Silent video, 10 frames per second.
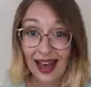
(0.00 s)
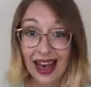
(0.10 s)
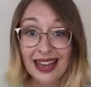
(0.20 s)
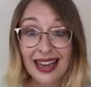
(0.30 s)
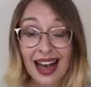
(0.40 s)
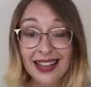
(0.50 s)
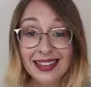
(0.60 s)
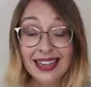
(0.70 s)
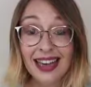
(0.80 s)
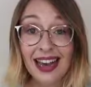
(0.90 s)
And
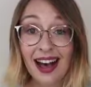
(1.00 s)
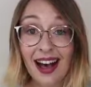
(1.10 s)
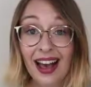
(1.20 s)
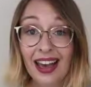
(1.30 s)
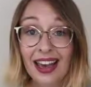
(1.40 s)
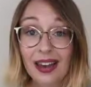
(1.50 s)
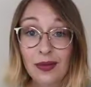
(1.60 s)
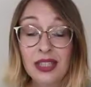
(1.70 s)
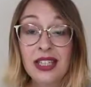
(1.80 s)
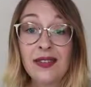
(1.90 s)
lastly, I
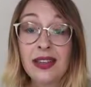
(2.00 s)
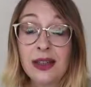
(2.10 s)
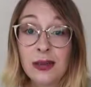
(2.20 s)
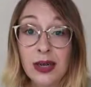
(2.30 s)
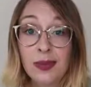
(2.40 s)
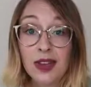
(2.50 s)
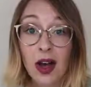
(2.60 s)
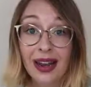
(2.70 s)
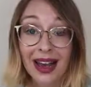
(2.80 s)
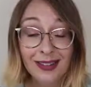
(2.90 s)
want to give you some tips
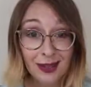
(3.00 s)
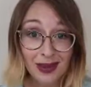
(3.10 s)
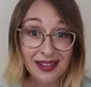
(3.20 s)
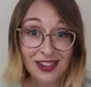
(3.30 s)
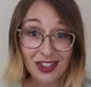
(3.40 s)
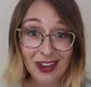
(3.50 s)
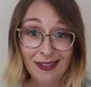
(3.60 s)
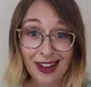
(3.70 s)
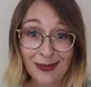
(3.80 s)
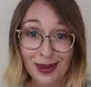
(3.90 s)
on how to beat the
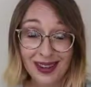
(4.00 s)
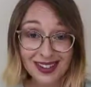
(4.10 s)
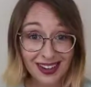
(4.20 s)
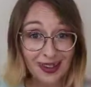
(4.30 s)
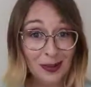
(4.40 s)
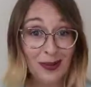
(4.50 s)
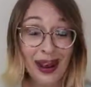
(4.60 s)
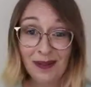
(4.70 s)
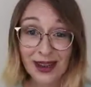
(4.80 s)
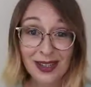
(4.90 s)
shelf life because I know
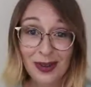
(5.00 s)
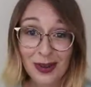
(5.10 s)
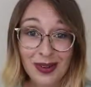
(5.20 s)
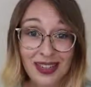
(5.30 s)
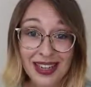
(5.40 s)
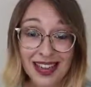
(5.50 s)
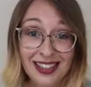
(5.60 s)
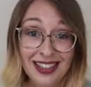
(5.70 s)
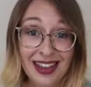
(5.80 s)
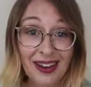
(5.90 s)
plant-based foods tend
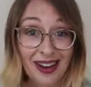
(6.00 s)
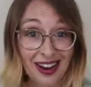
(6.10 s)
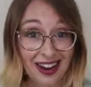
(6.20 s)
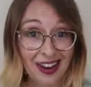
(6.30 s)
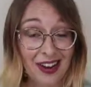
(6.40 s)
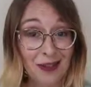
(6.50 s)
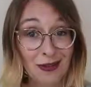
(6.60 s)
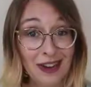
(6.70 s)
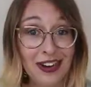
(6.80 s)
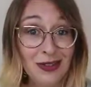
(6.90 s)
to sound like a lot of
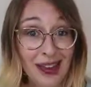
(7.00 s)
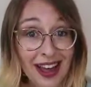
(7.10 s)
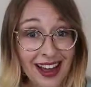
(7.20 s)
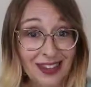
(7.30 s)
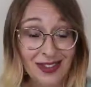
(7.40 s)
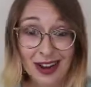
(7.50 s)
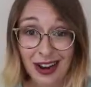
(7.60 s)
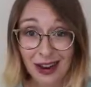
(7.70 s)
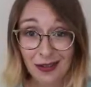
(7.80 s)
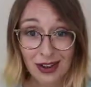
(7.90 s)
fresh veg and a
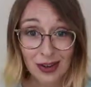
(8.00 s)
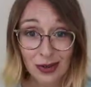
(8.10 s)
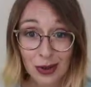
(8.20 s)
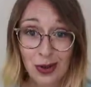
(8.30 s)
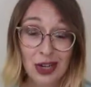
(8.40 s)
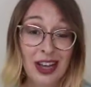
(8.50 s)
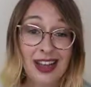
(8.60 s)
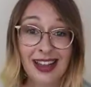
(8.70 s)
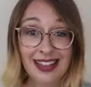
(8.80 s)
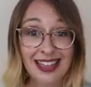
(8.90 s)
lot of fresh fruit
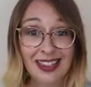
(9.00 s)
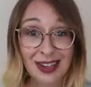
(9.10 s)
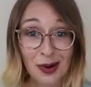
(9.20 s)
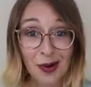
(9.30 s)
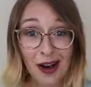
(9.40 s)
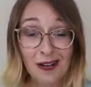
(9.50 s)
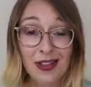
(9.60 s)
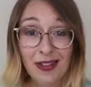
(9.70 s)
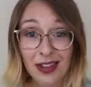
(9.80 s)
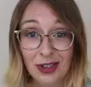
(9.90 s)
that tends to go off
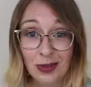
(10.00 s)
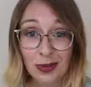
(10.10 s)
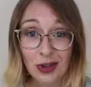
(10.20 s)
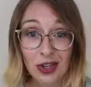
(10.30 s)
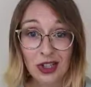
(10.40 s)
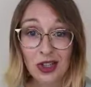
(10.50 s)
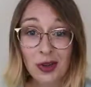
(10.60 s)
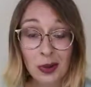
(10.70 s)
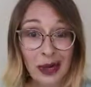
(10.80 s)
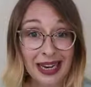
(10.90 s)
in the vegetable drawer
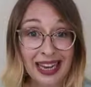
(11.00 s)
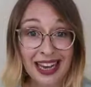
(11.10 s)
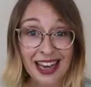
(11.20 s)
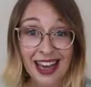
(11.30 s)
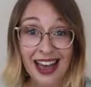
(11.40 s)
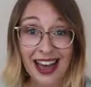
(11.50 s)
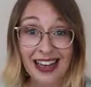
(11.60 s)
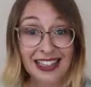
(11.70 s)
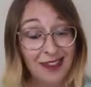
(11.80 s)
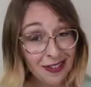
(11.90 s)
too quickly
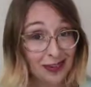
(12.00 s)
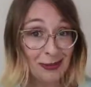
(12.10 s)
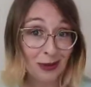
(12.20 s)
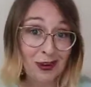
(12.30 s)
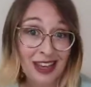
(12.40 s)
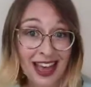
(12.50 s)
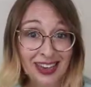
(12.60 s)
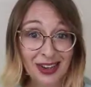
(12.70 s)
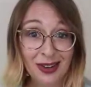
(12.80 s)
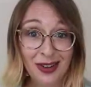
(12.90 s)
and definitely before the
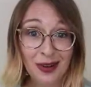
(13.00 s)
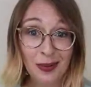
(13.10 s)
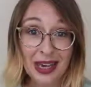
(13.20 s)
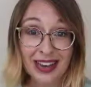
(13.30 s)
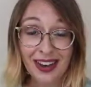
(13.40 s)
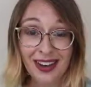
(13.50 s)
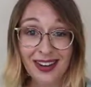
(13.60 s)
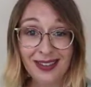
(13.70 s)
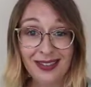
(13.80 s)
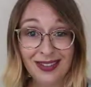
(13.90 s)
end of your week
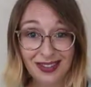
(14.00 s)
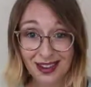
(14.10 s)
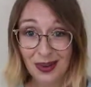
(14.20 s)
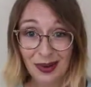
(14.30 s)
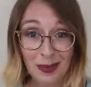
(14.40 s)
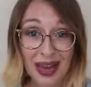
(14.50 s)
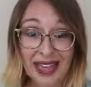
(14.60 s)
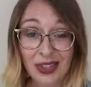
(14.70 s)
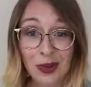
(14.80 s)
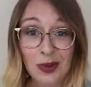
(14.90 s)
of you know your
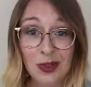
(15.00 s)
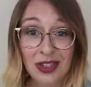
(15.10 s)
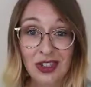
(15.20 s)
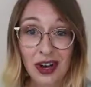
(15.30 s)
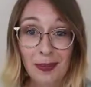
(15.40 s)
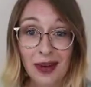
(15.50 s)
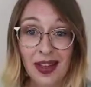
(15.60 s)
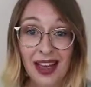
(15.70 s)
planned grocery shop.